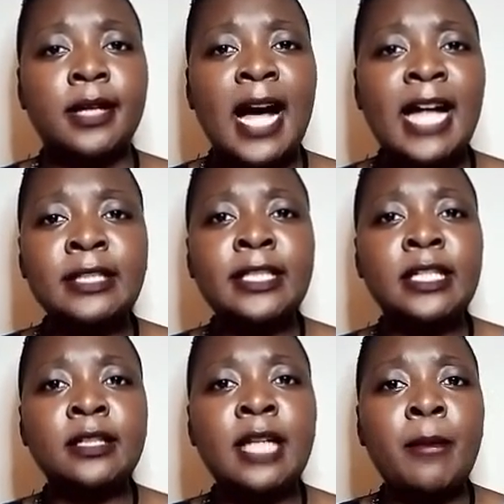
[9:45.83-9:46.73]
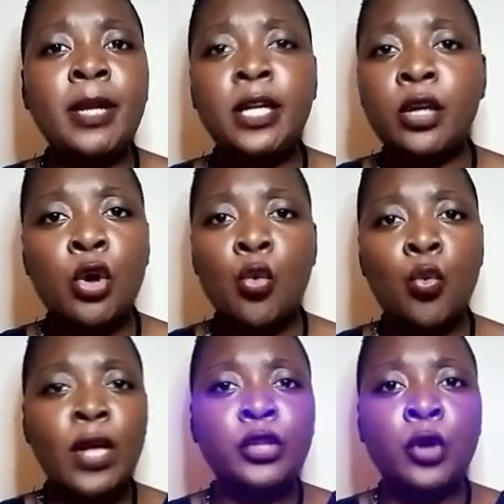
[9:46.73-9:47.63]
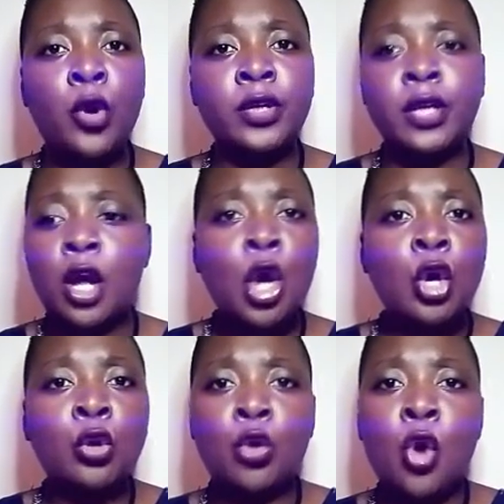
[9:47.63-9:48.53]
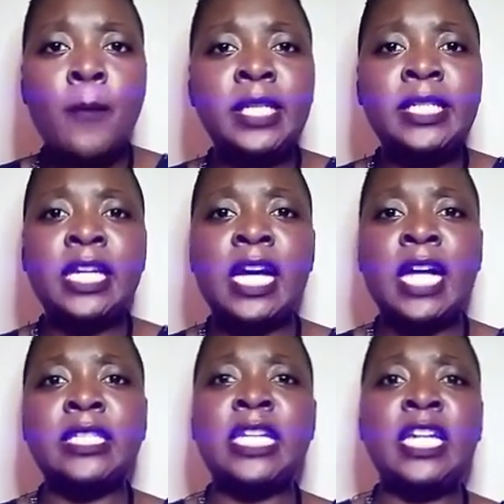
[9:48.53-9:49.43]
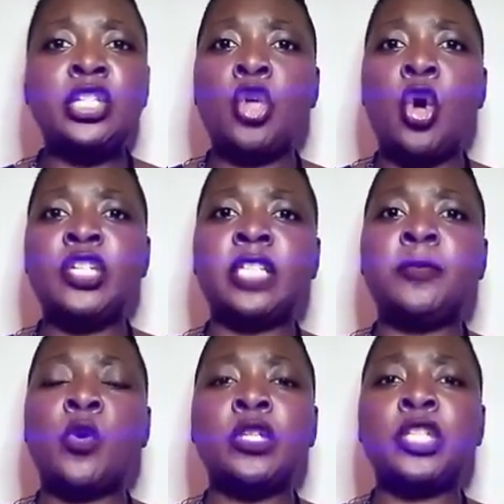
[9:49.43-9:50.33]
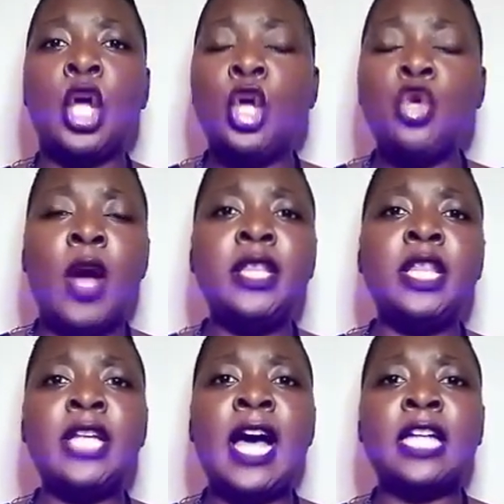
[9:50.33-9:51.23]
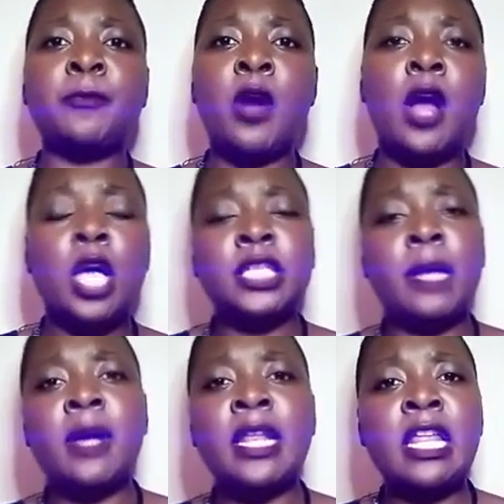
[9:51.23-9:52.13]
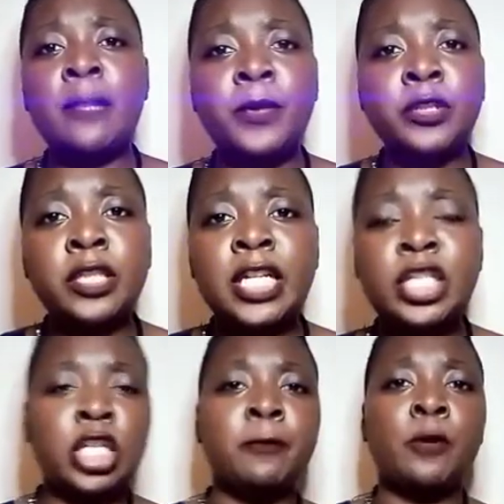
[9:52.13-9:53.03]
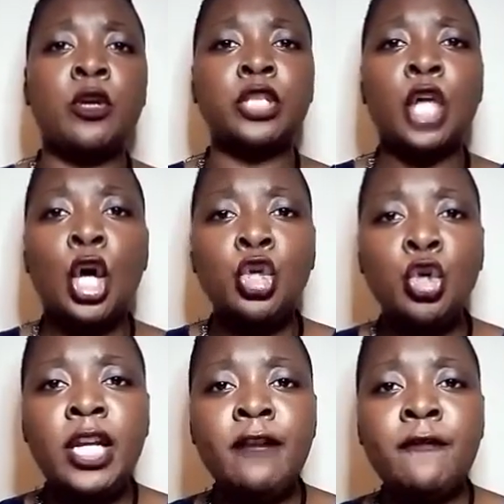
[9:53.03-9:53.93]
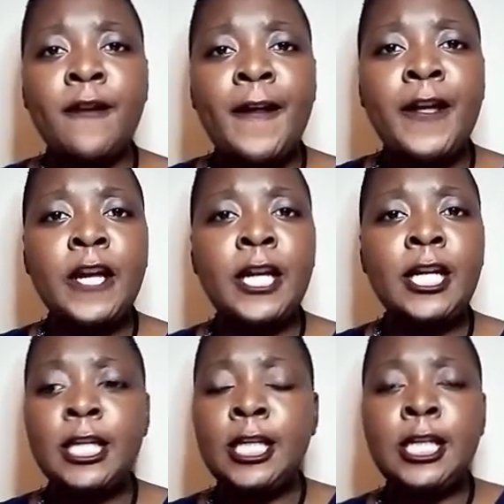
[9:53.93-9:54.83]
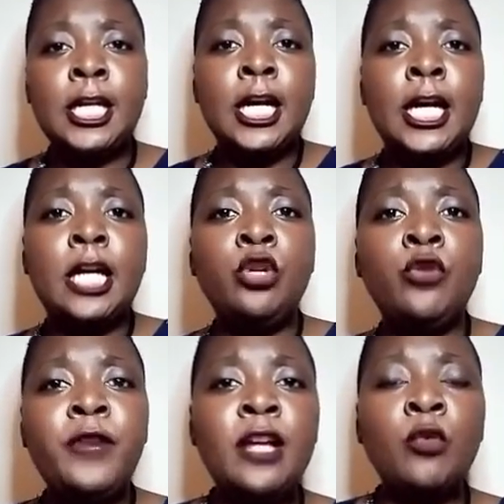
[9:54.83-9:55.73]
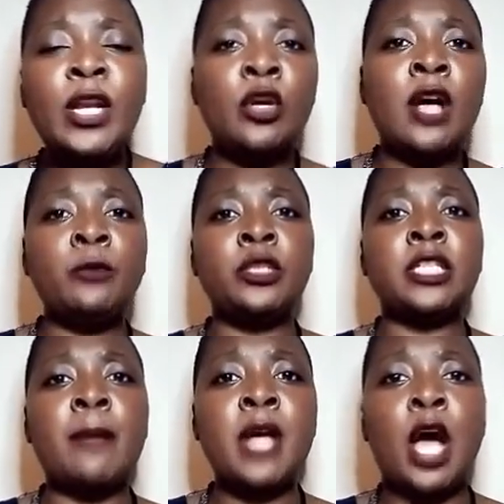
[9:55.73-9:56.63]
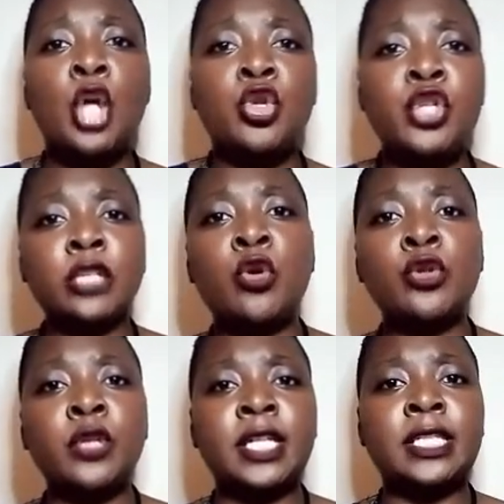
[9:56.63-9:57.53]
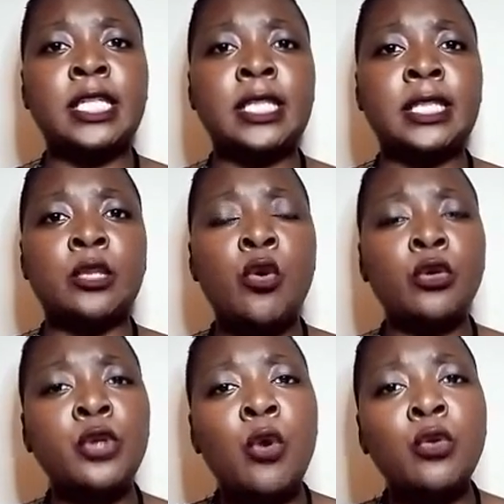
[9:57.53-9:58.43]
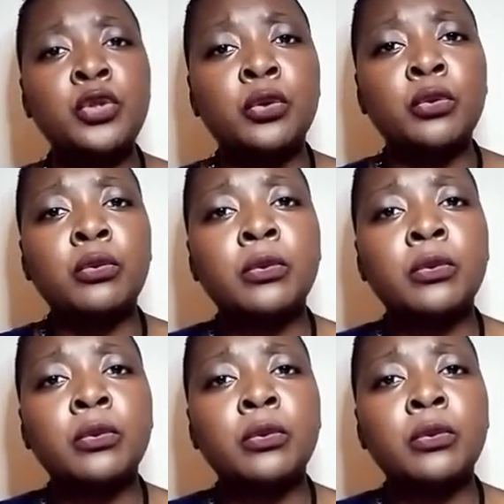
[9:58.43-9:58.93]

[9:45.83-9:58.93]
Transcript: And somebody went on commenting and saying, oh, just because you are in the diaspora. Another person said, just because you live in, when you come to Zambia, you just go to their cities. Who told you?